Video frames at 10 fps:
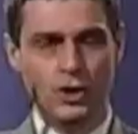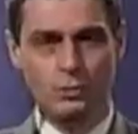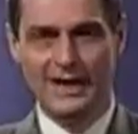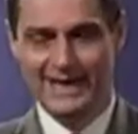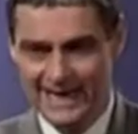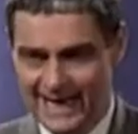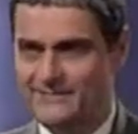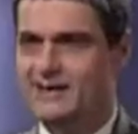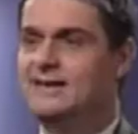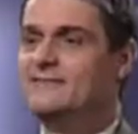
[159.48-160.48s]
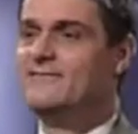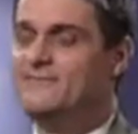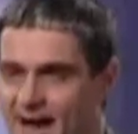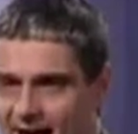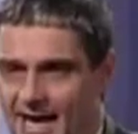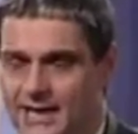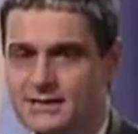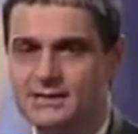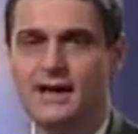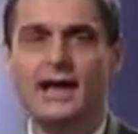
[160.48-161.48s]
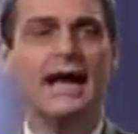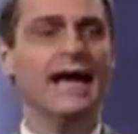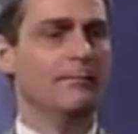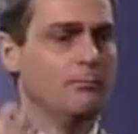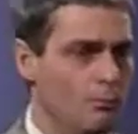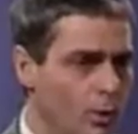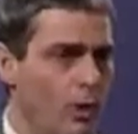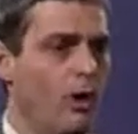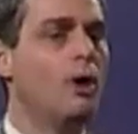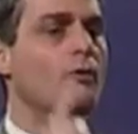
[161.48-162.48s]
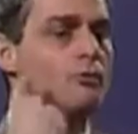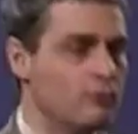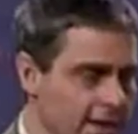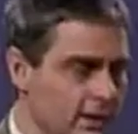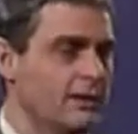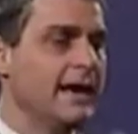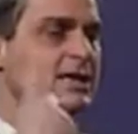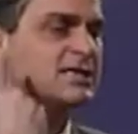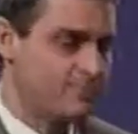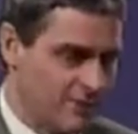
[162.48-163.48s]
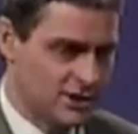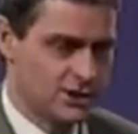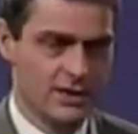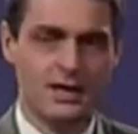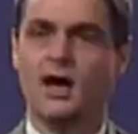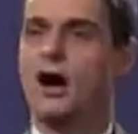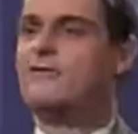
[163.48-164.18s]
You will never find a more real expression